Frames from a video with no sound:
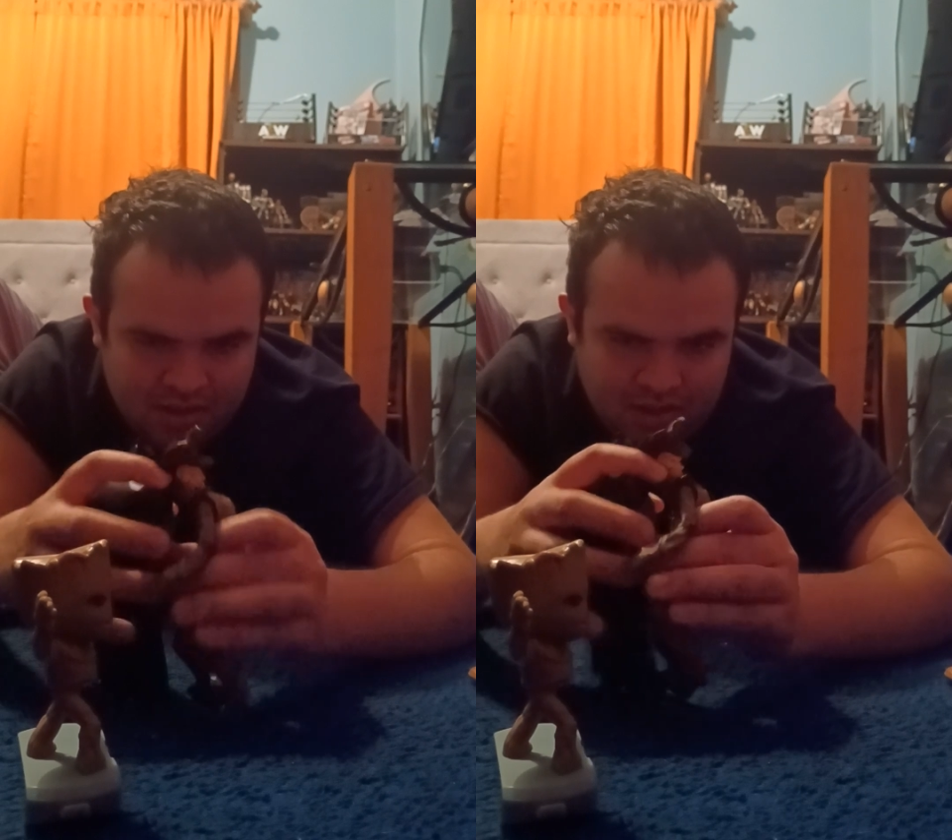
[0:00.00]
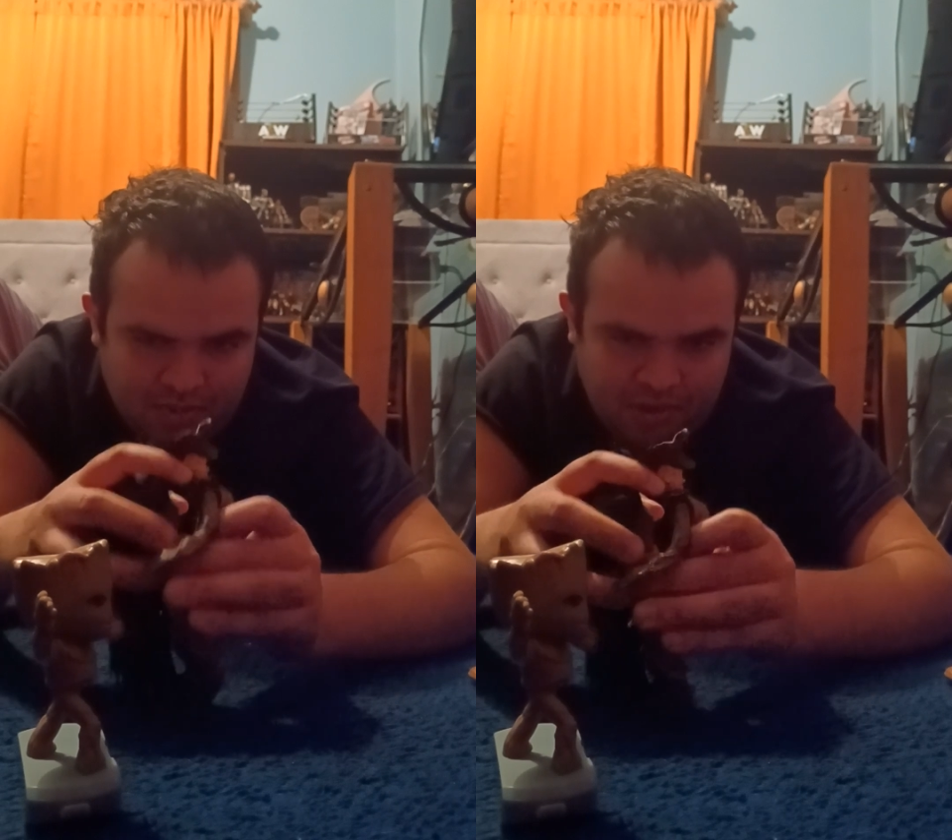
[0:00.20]

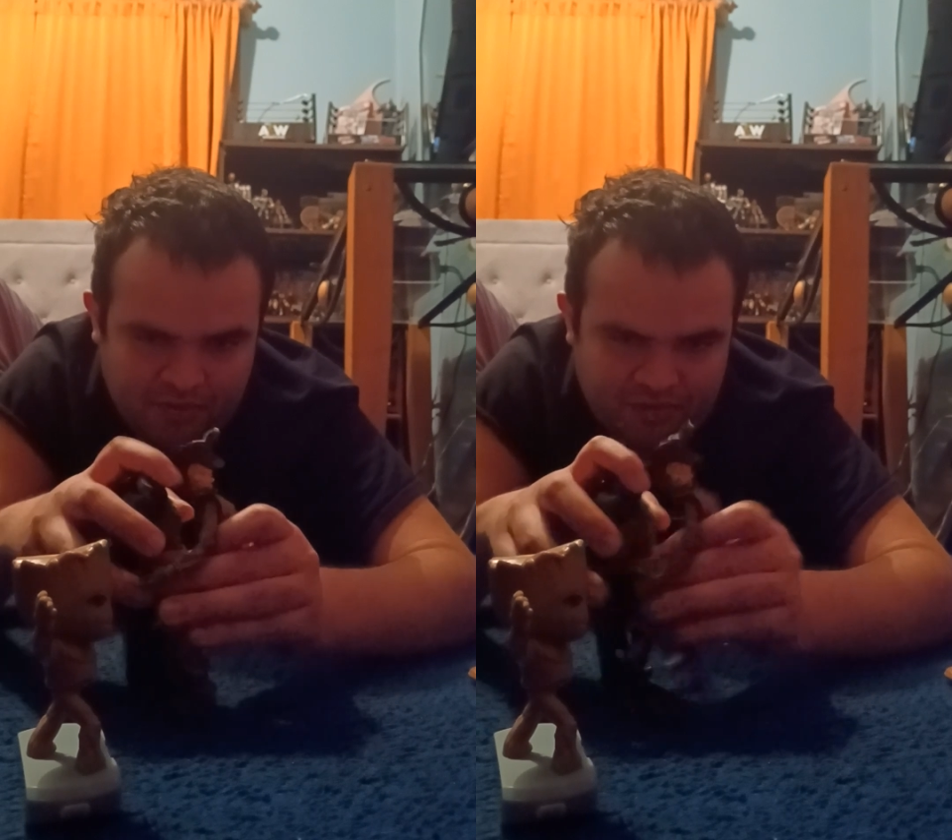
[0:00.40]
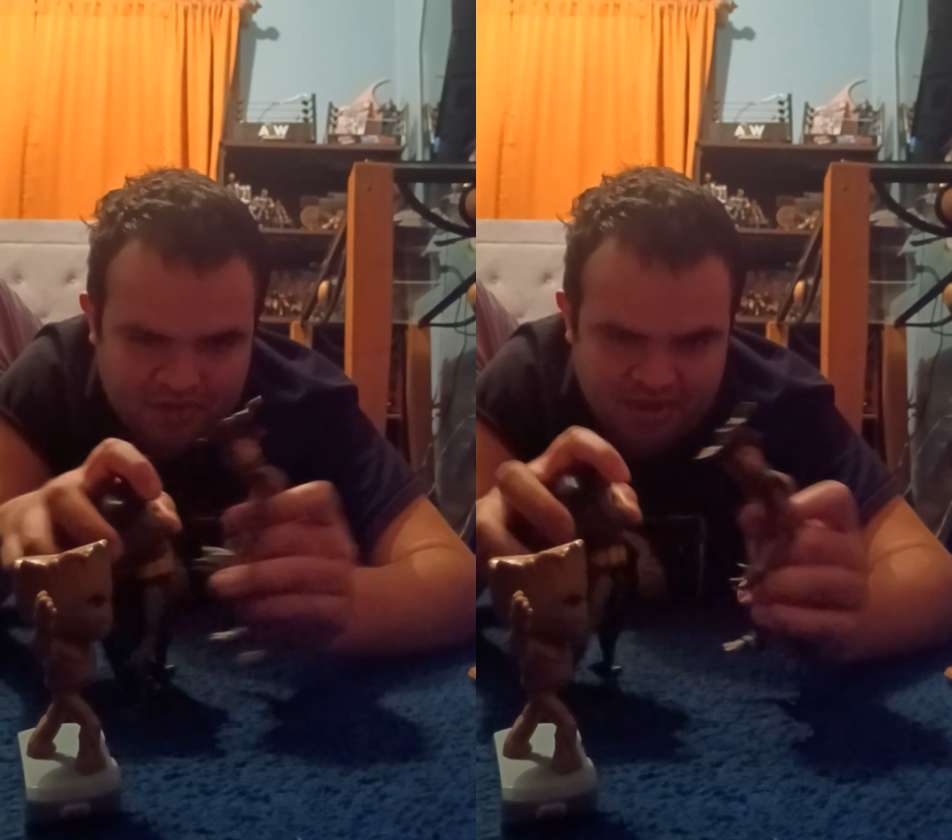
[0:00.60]
How about
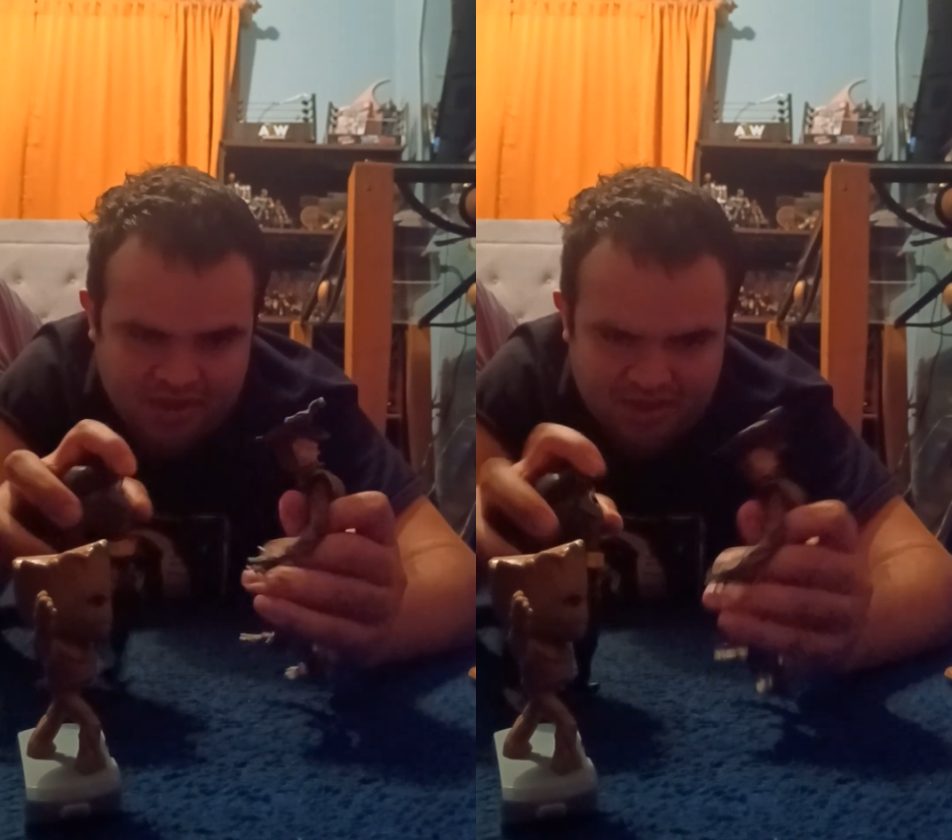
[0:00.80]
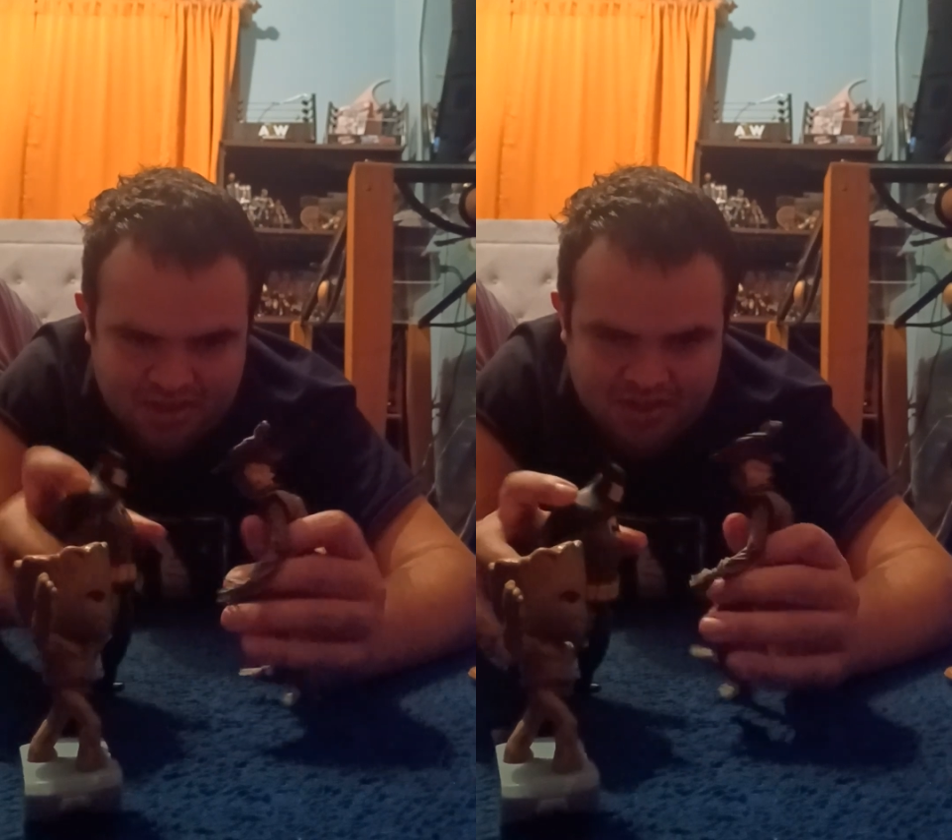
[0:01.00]
if you take
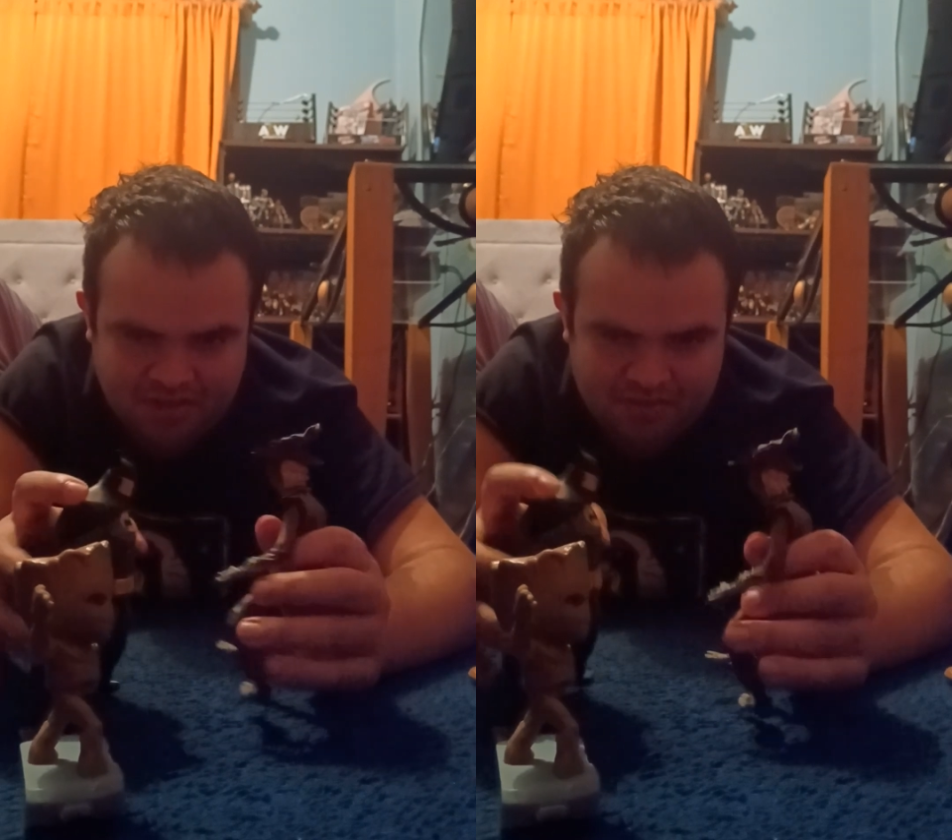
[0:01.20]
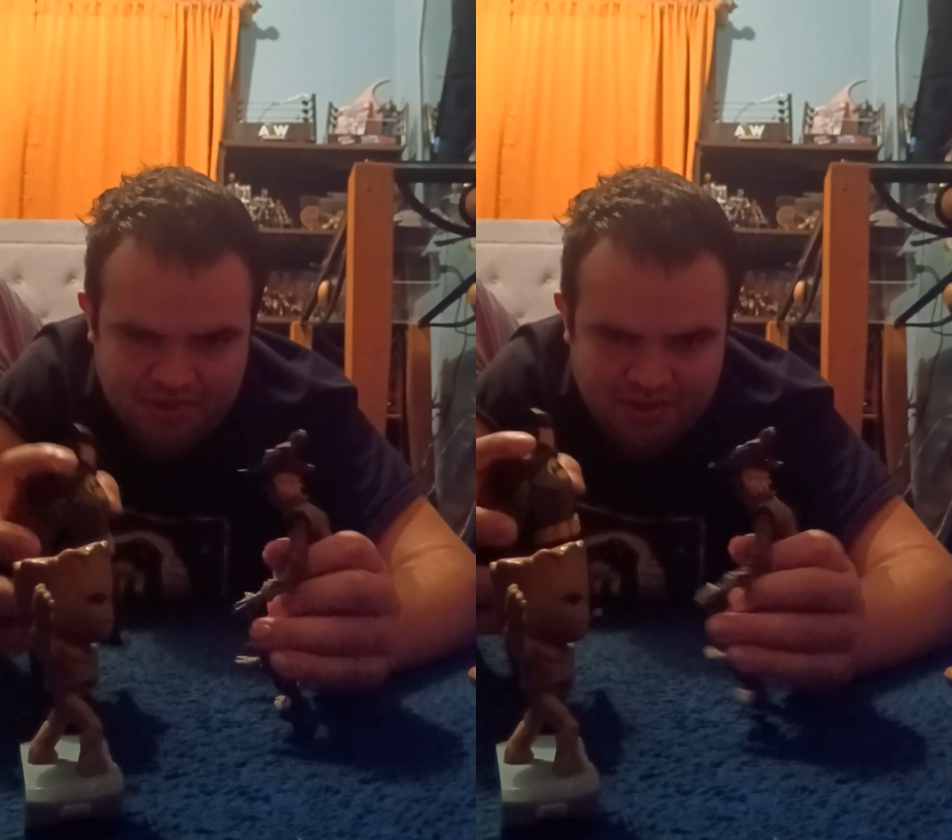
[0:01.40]
on
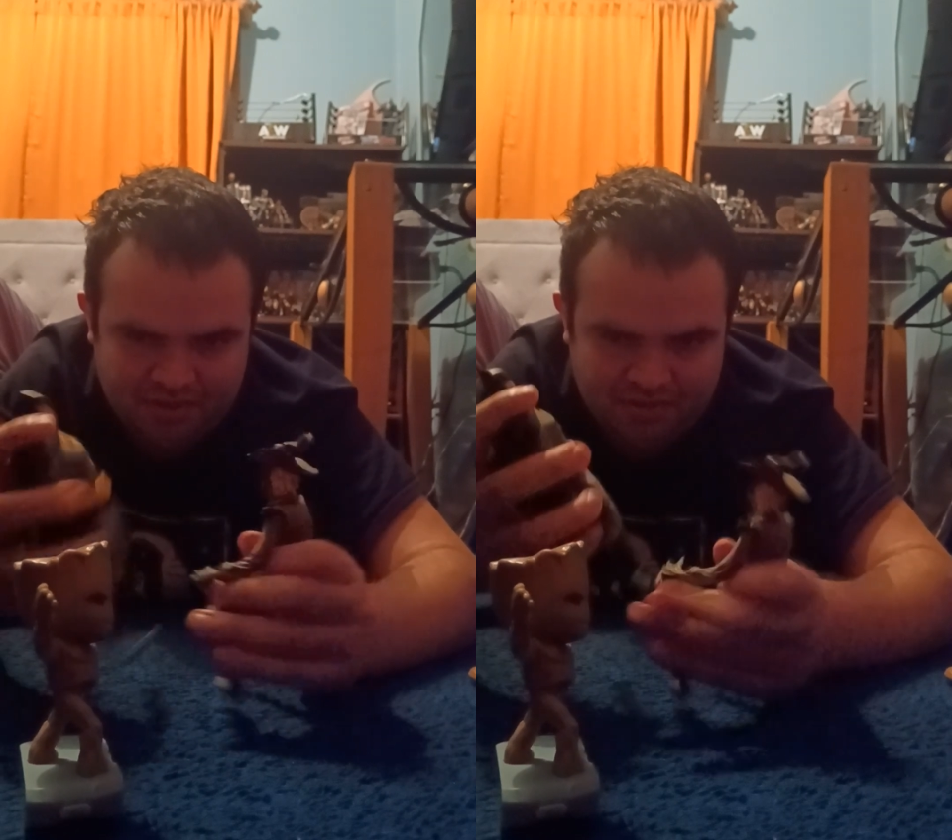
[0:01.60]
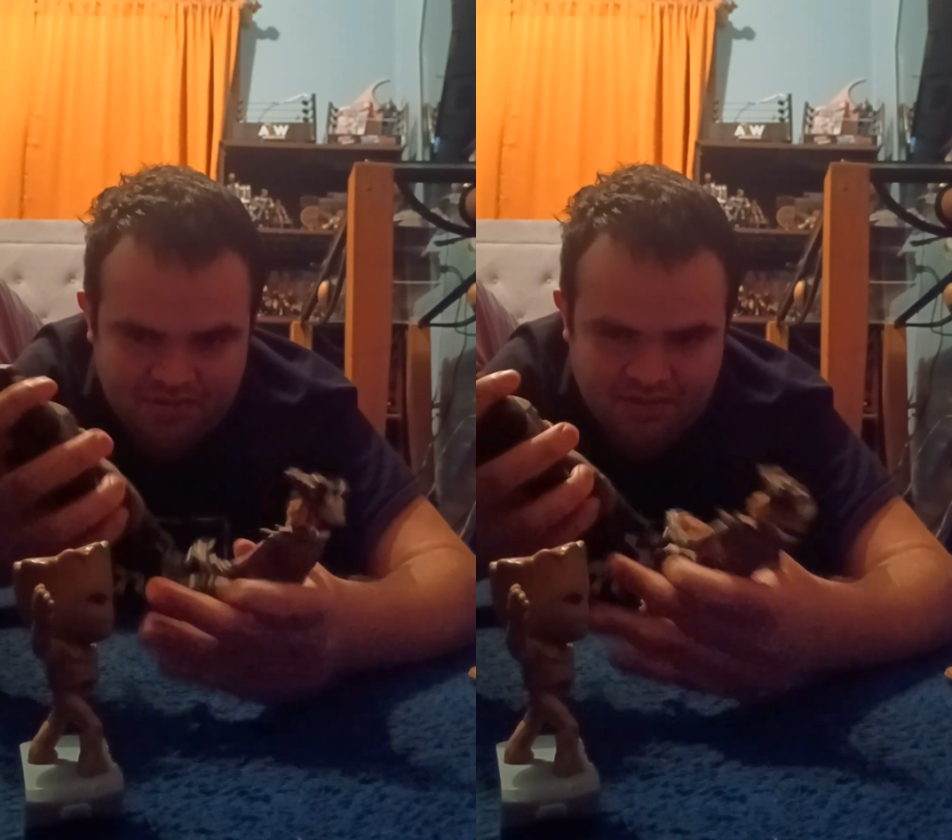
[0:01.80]
someone your
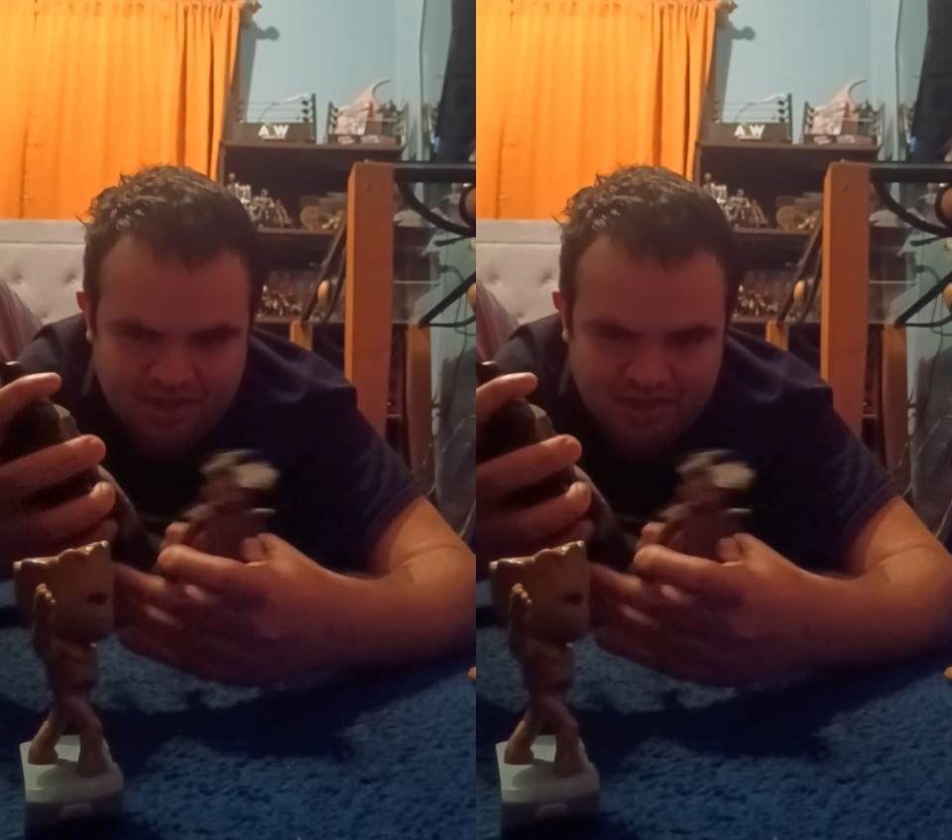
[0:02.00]
own